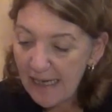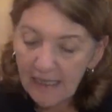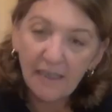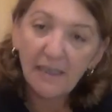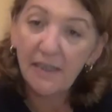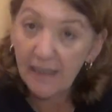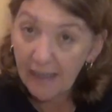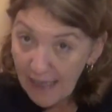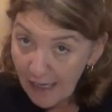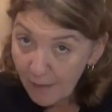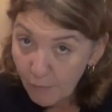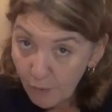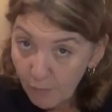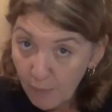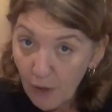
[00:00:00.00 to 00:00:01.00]
and into the
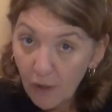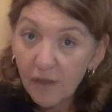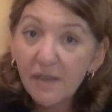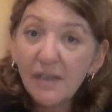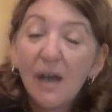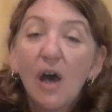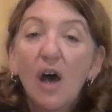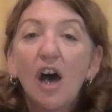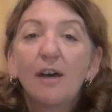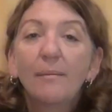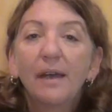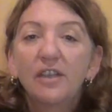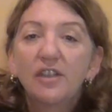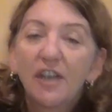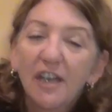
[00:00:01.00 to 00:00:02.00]
cardboard box, I'm
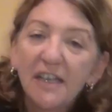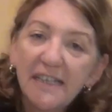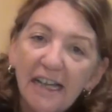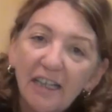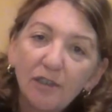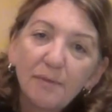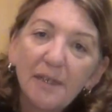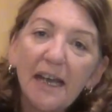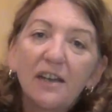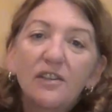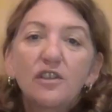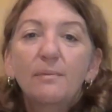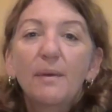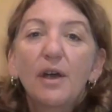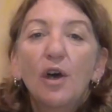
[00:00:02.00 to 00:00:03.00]
actually going to take them down
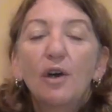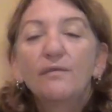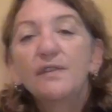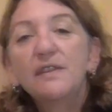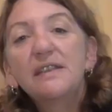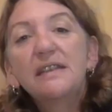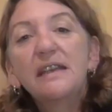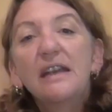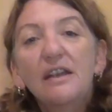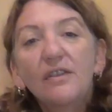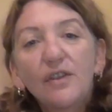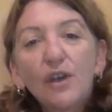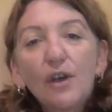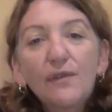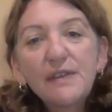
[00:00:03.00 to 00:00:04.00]
into my office.
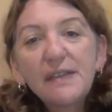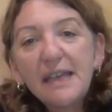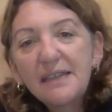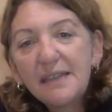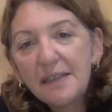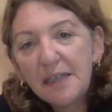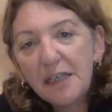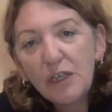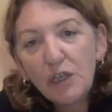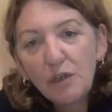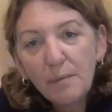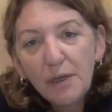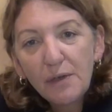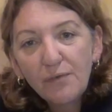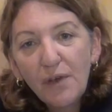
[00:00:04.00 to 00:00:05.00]
The office has a
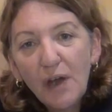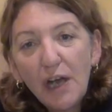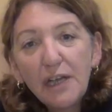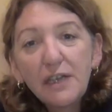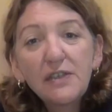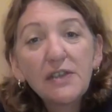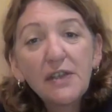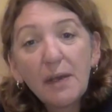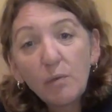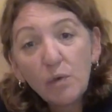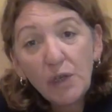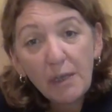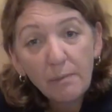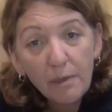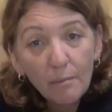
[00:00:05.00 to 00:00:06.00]
dehumidifier, so that
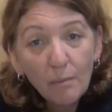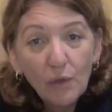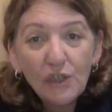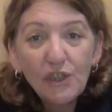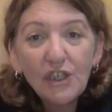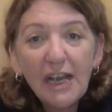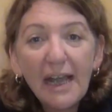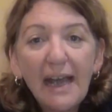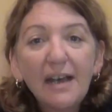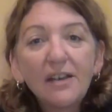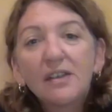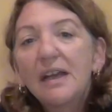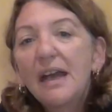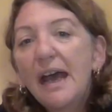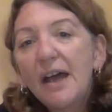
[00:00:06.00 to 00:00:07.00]
will keep the moisture
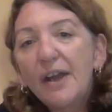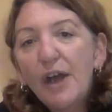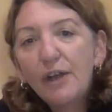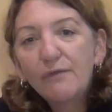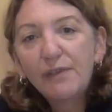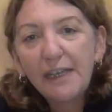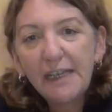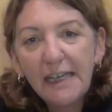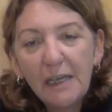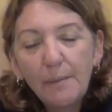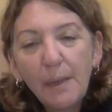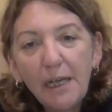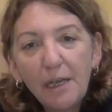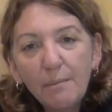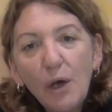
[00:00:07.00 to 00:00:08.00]
out and hopefully
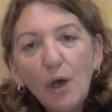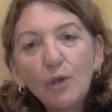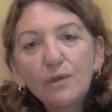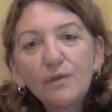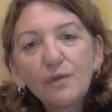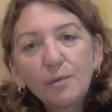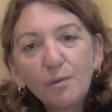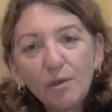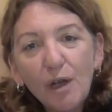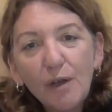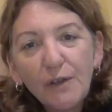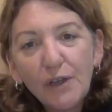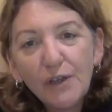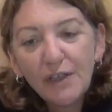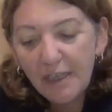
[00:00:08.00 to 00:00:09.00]
keep any mould from
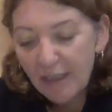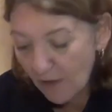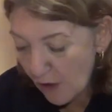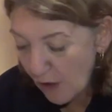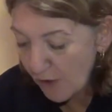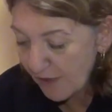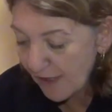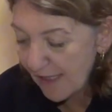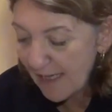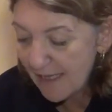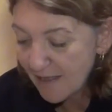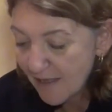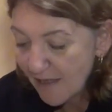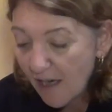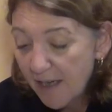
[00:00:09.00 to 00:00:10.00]
growing on the
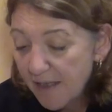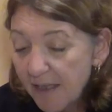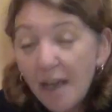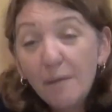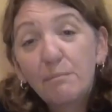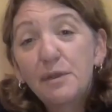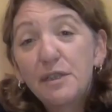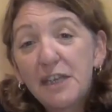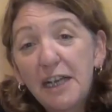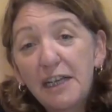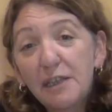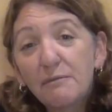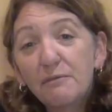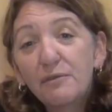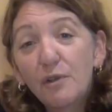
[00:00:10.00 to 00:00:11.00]
glass slides and
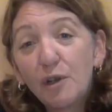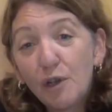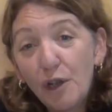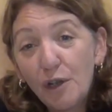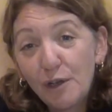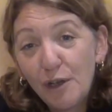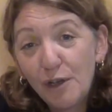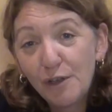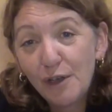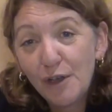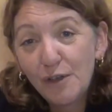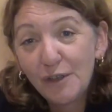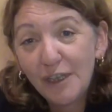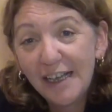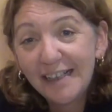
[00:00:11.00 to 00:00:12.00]
protect them for a lot
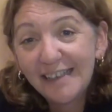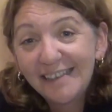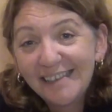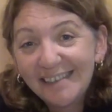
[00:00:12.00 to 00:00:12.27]
longer.